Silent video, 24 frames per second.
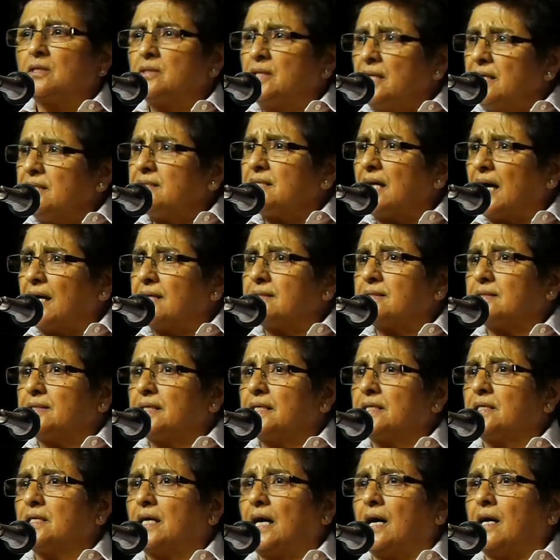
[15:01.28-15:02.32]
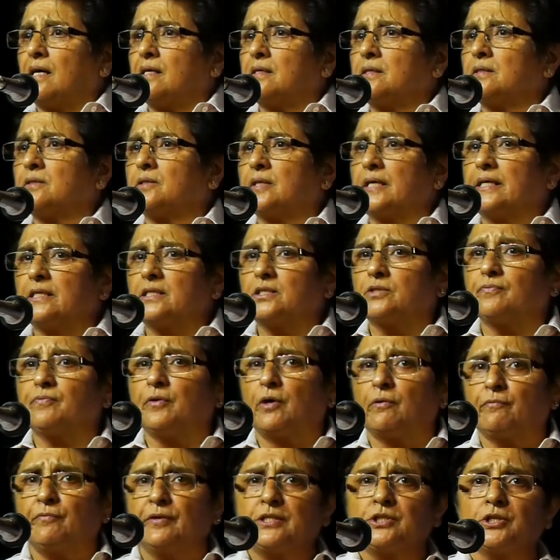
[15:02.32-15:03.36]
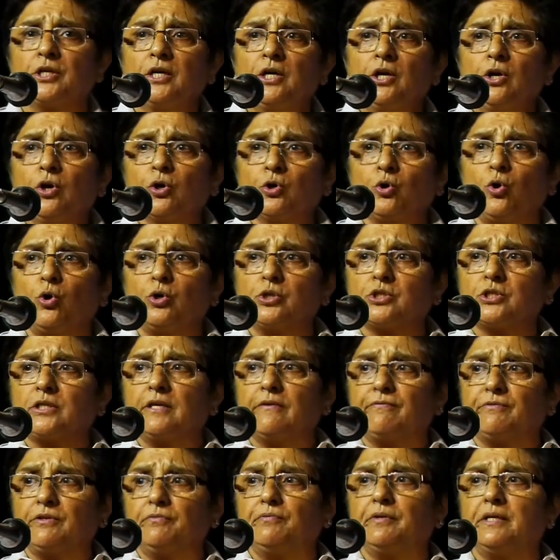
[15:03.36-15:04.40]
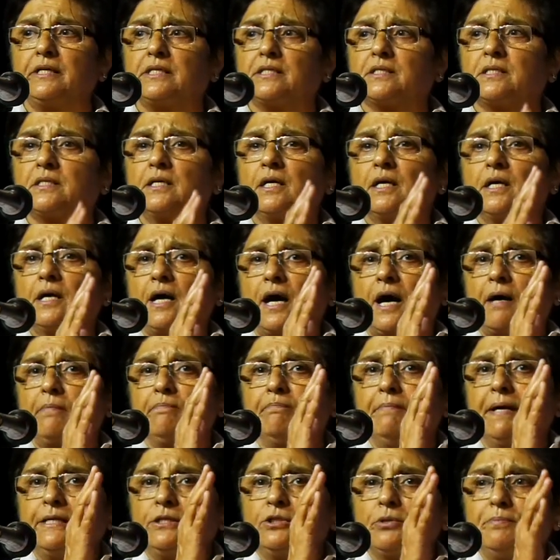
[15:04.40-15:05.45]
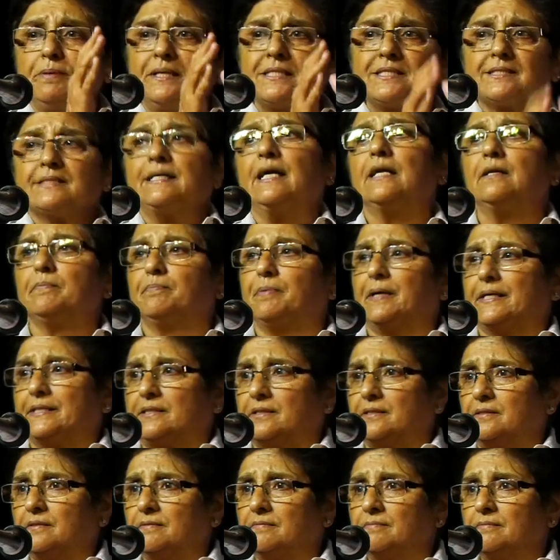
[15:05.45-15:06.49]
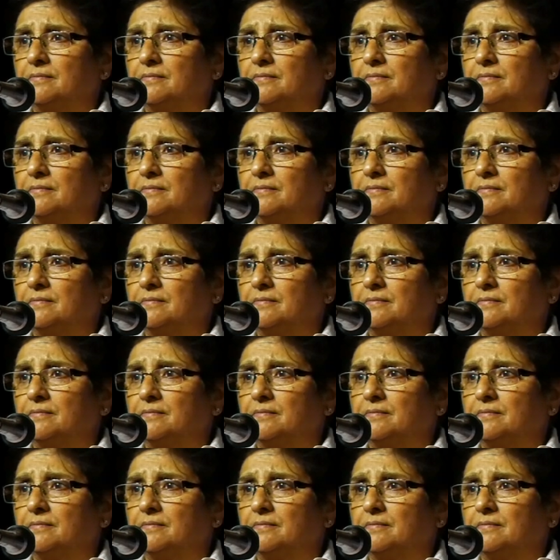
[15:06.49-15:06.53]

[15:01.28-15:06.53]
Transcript: These, I think, are things for which road safety weeks are meant to be celebrated.